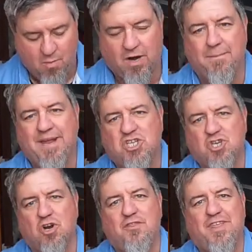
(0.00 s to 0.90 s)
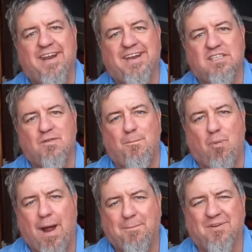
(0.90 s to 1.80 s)
We're going to make sure that it is
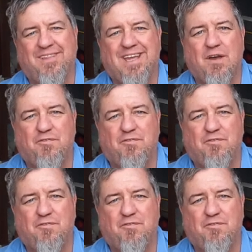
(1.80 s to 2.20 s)
properly